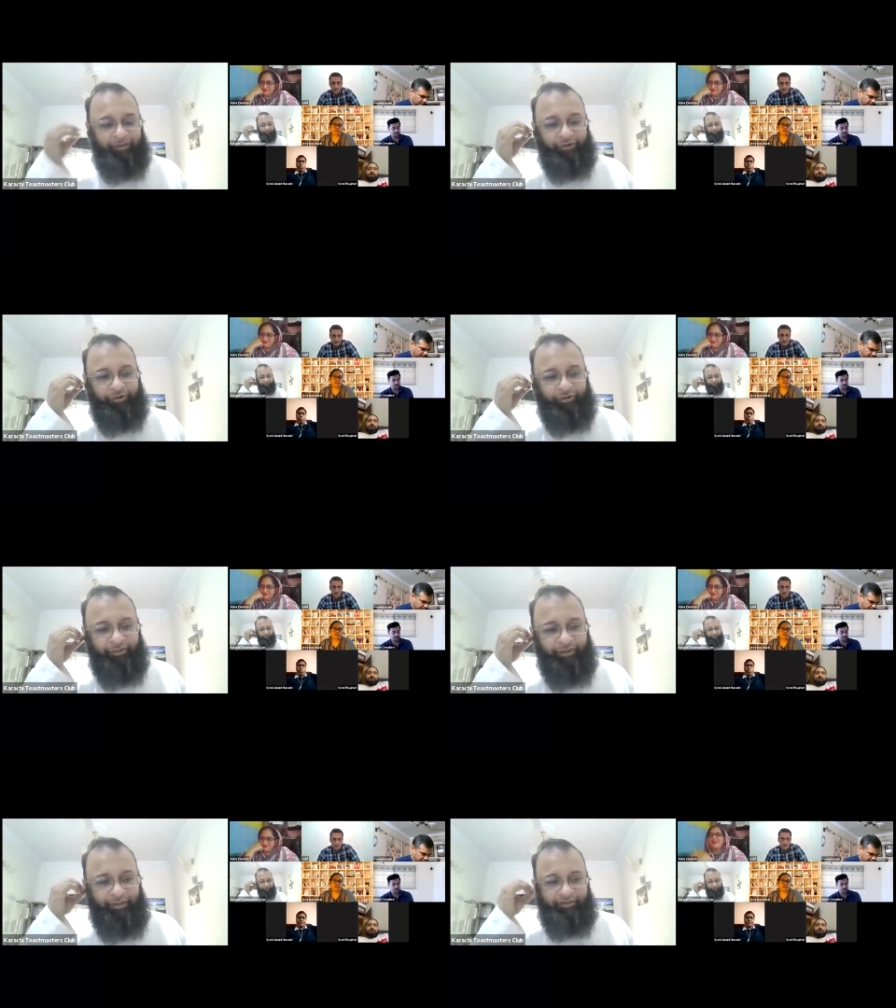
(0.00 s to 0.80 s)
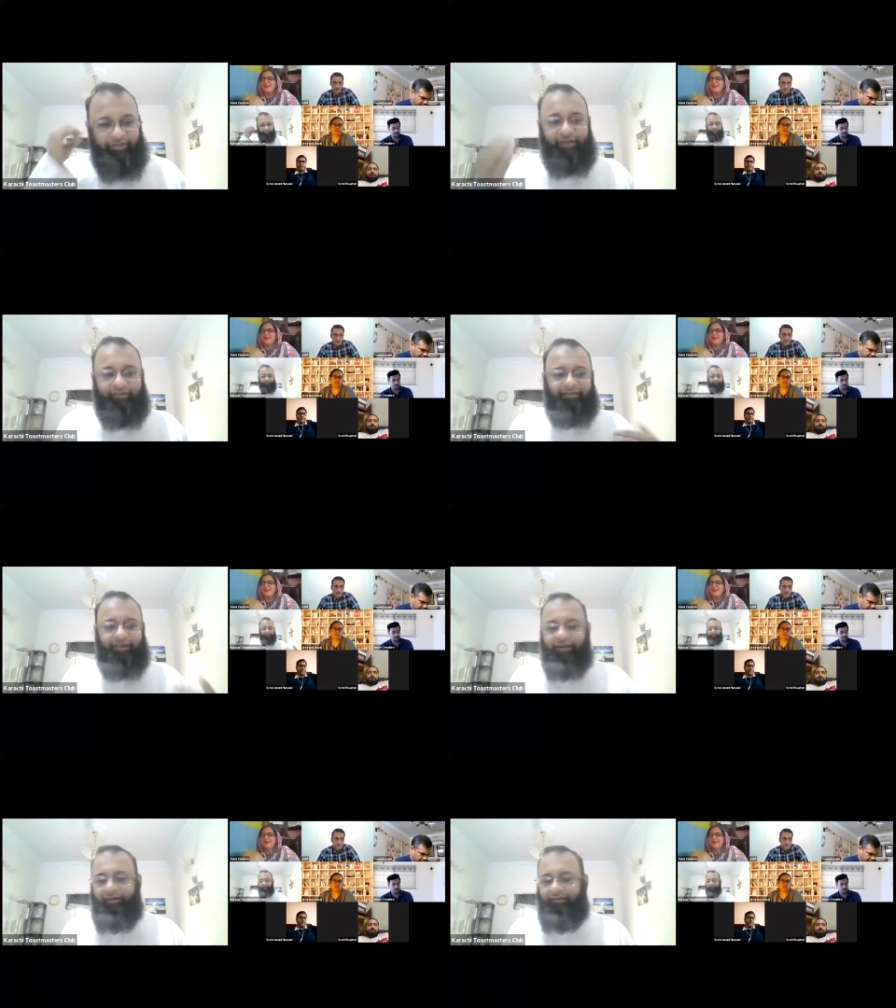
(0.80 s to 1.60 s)
So chances
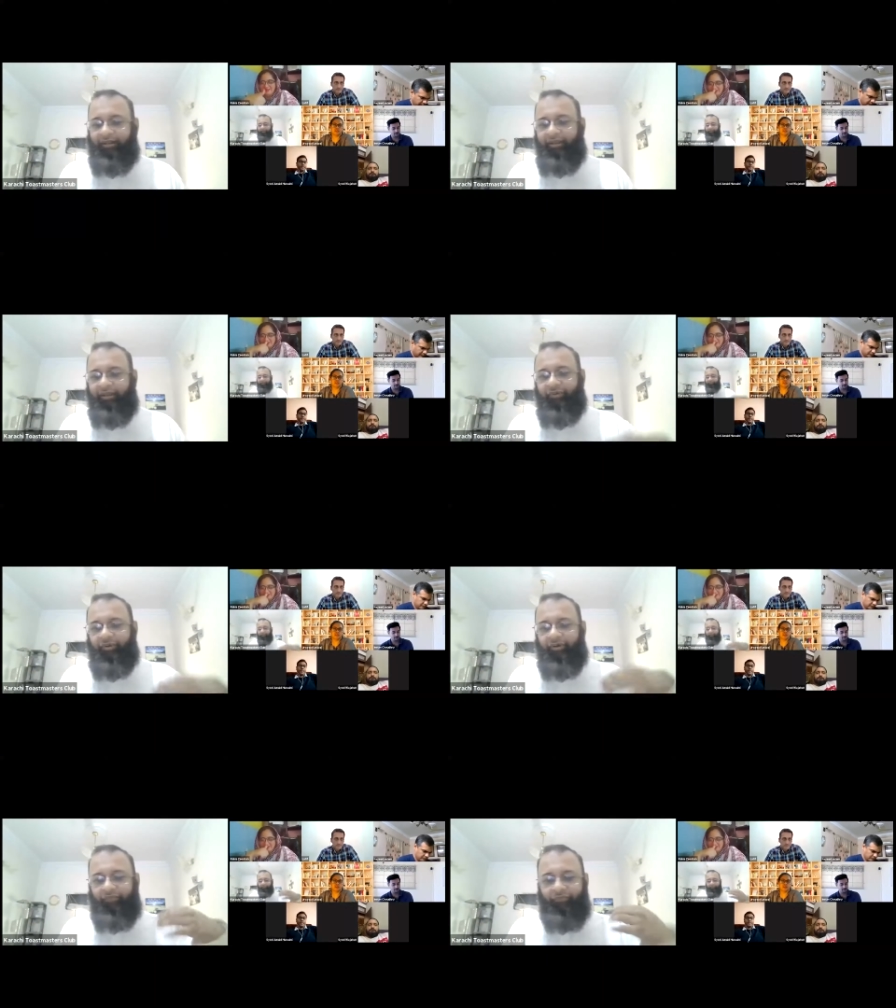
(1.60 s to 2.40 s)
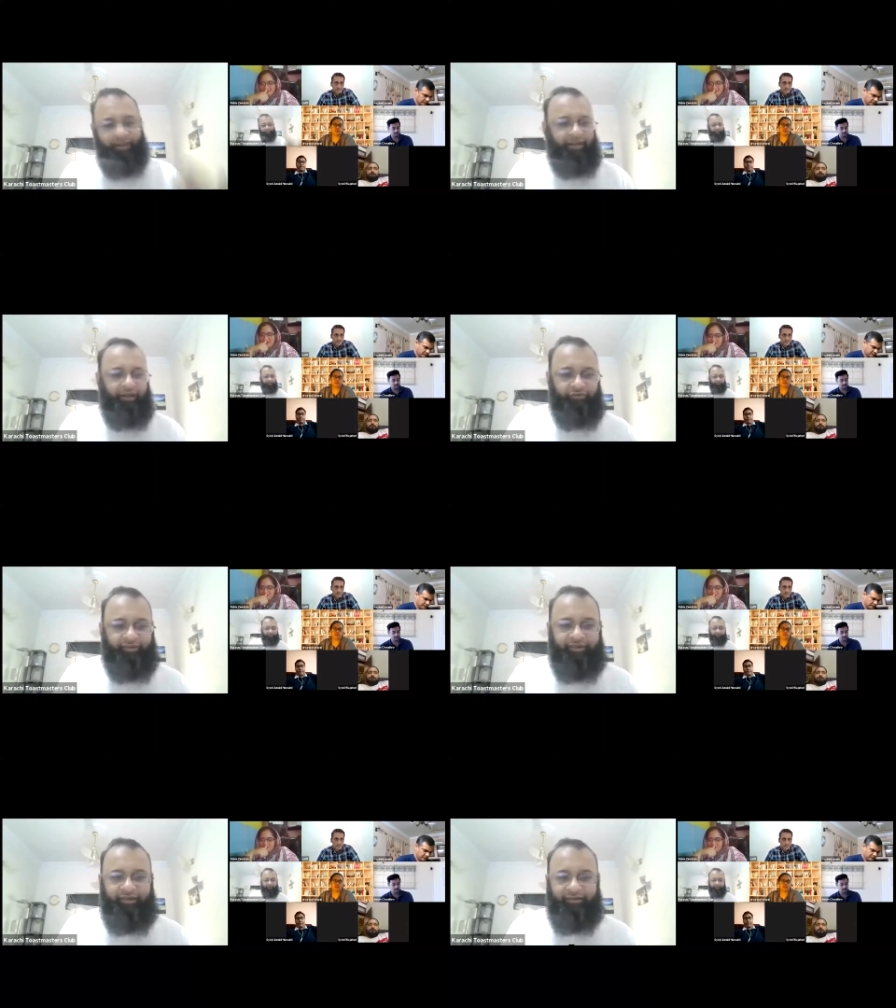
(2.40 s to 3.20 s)
are that if you're really
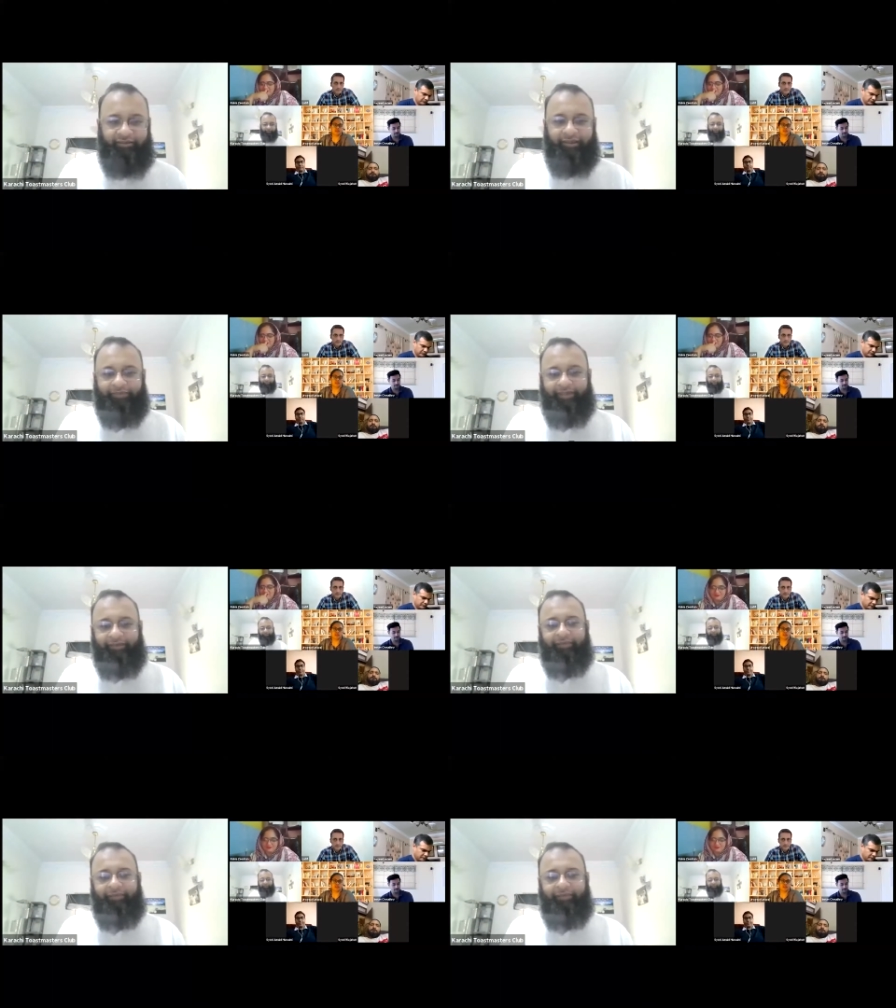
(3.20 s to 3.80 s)
interested in something,